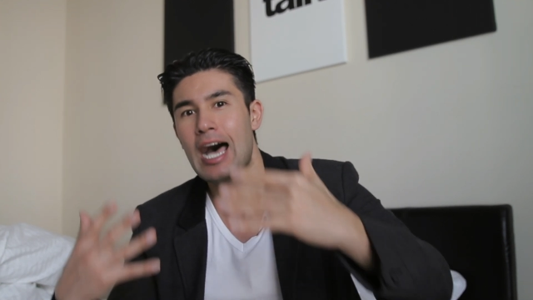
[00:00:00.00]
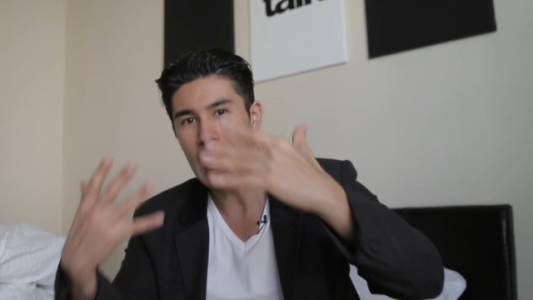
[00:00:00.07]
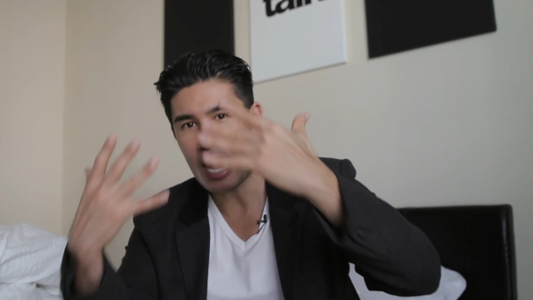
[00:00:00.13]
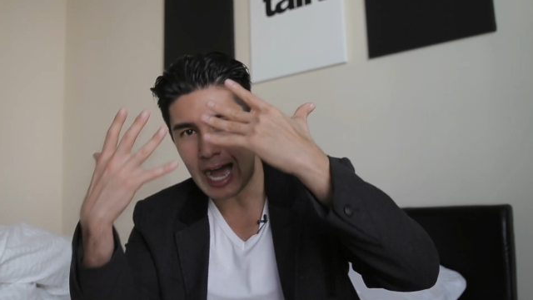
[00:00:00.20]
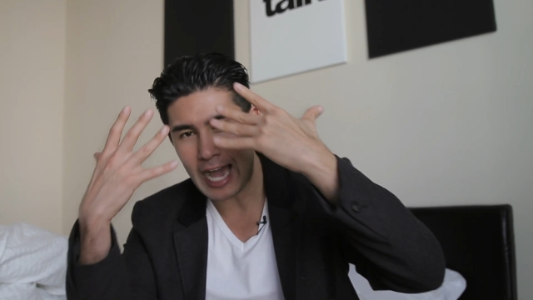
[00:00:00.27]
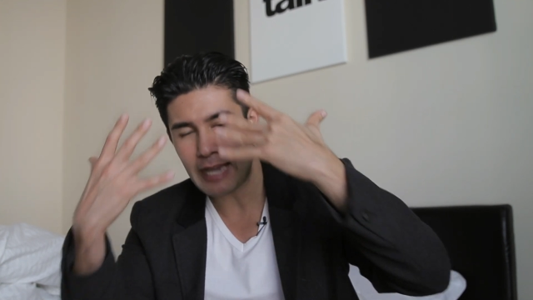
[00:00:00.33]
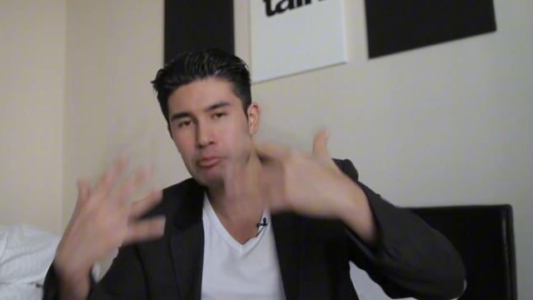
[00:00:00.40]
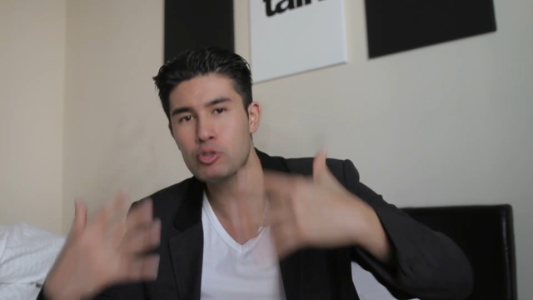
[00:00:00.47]

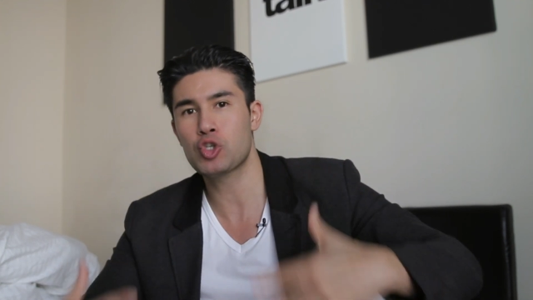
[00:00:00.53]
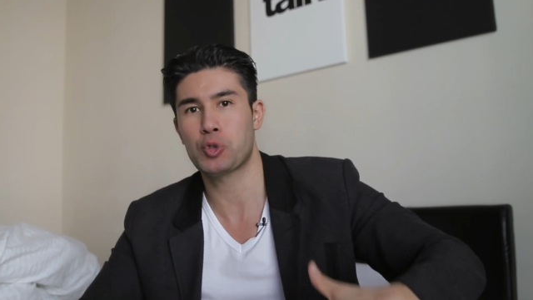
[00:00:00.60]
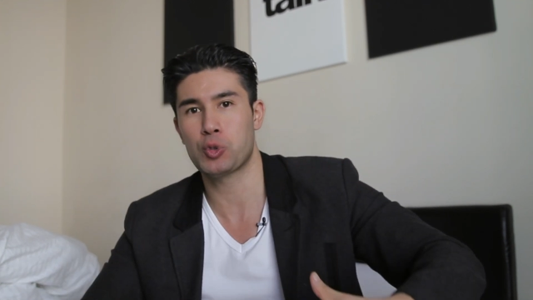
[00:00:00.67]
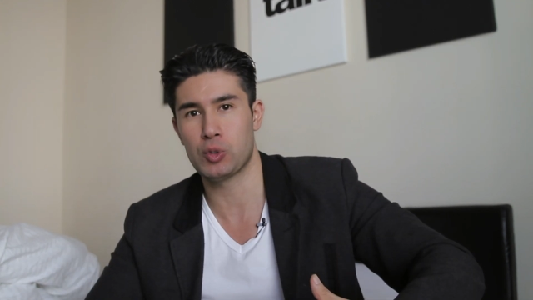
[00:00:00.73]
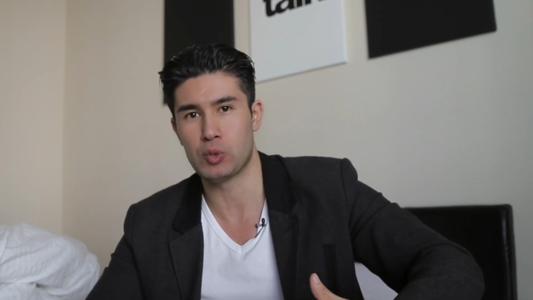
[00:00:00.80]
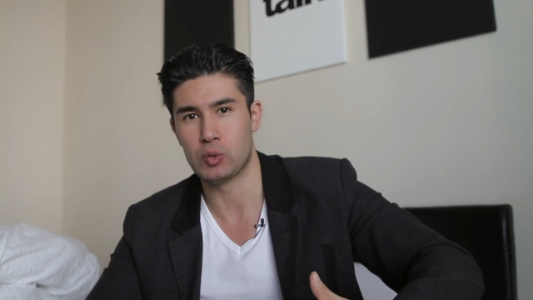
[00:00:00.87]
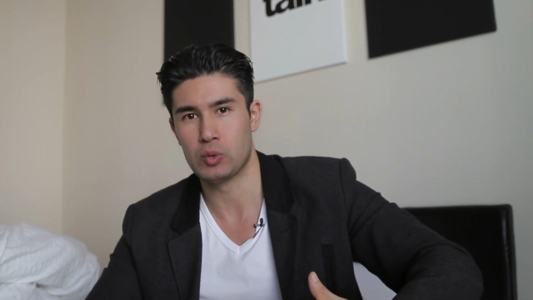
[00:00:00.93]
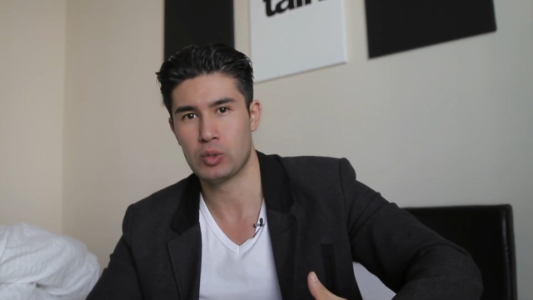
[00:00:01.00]
I'm
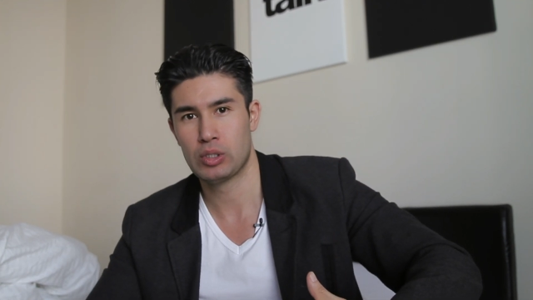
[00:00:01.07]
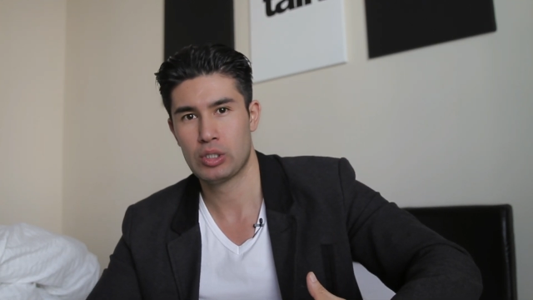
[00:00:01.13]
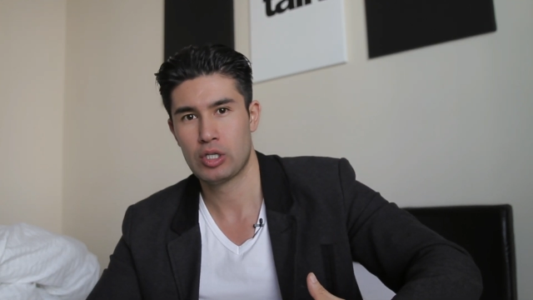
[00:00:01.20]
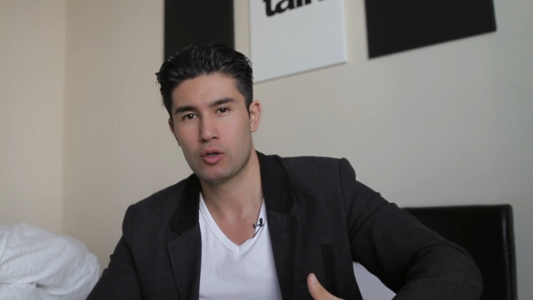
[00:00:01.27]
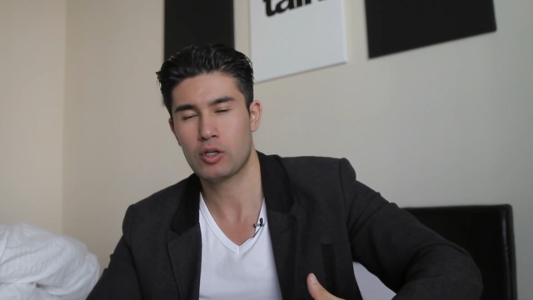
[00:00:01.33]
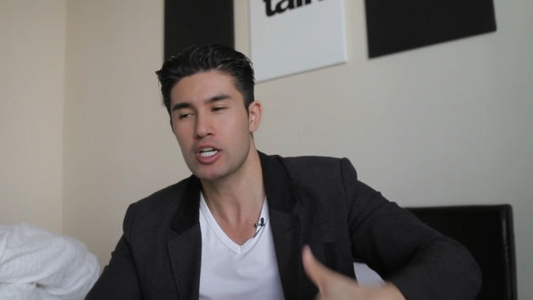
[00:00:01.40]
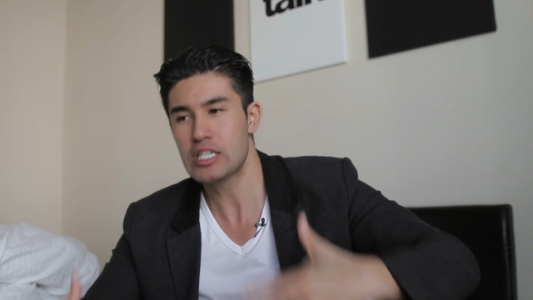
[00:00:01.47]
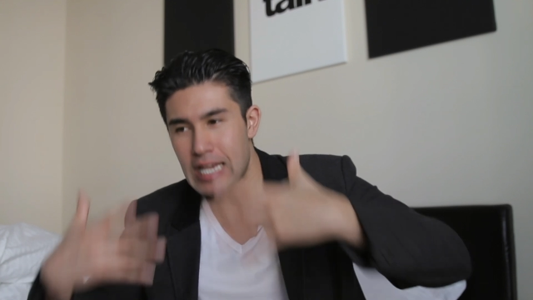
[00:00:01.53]
true
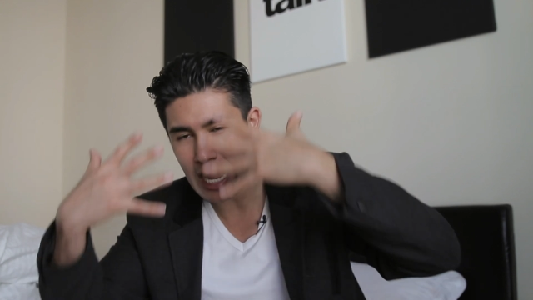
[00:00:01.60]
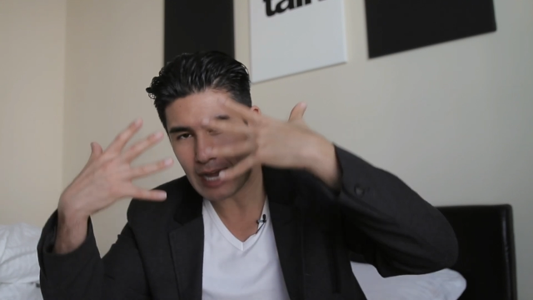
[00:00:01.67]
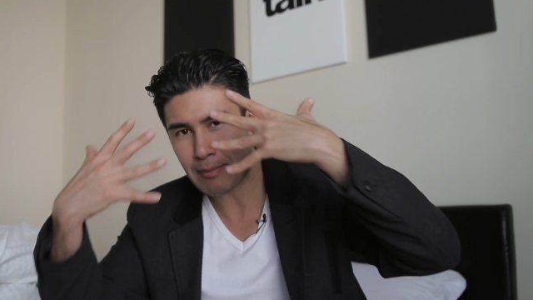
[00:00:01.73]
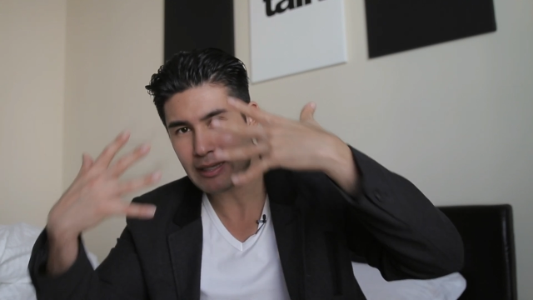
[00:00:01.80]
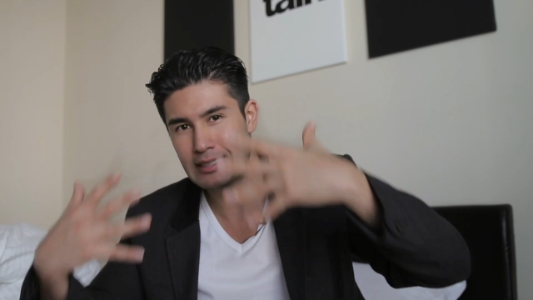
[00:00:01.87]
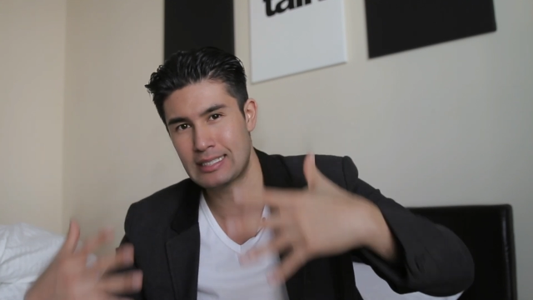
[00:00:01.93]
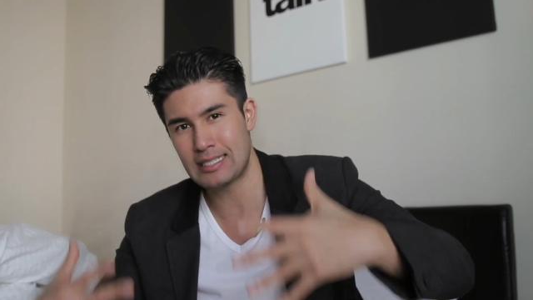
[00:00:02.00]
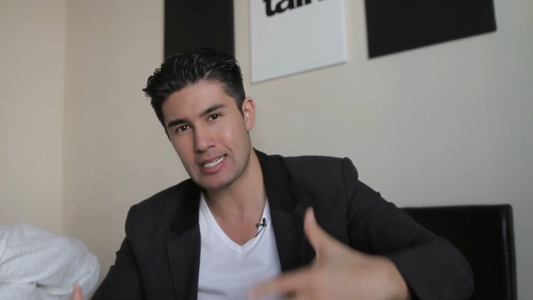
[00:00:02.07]
because I'm
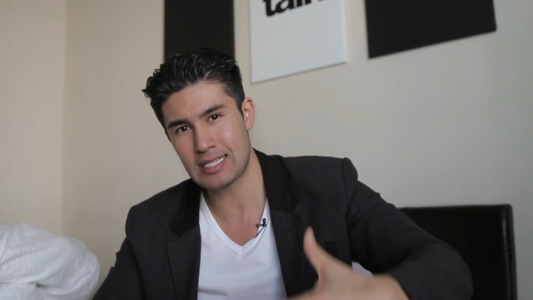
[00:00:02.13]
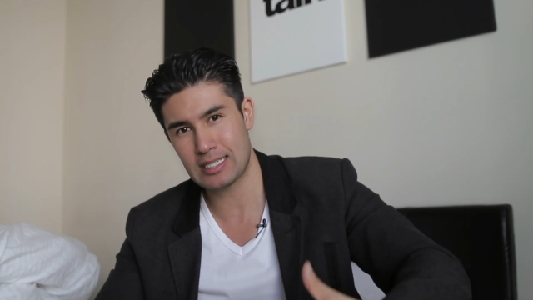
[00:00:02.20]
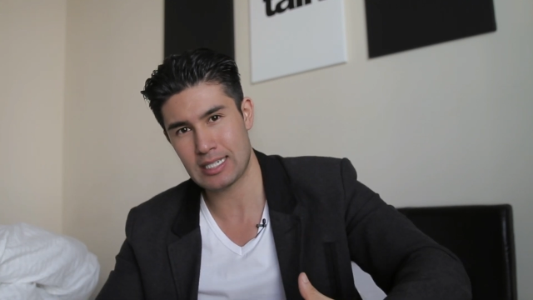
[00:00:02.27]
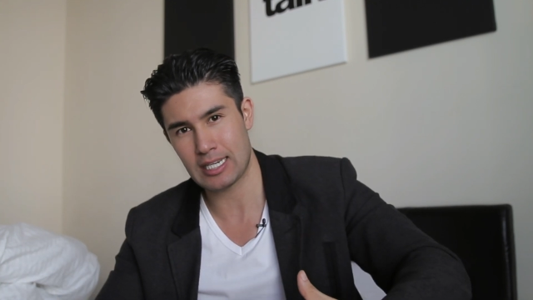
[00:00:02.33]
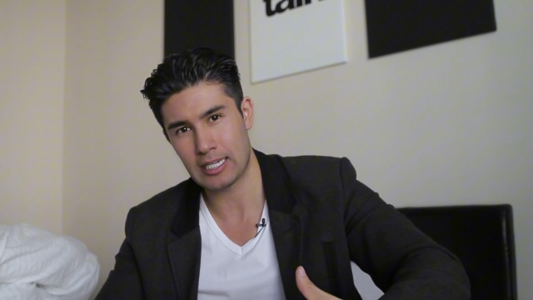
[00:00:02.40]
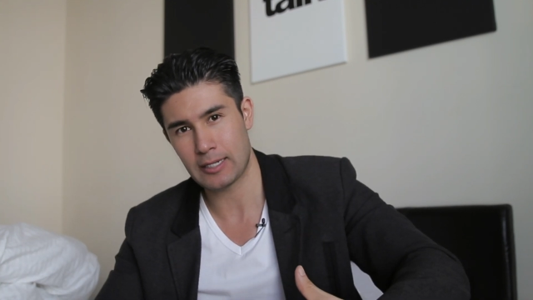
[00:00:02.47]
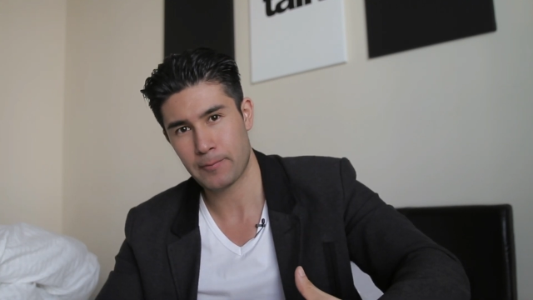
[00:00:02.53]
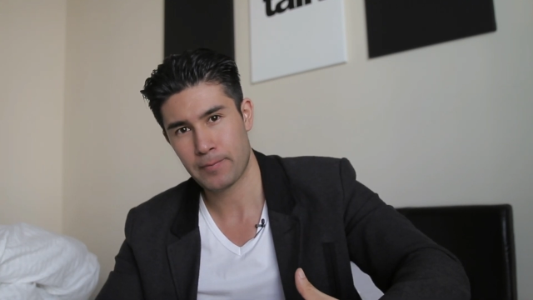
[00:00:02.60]

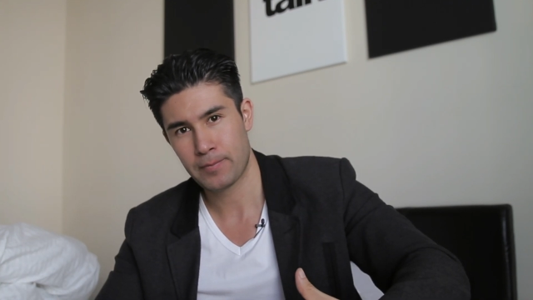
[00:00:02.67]
existing.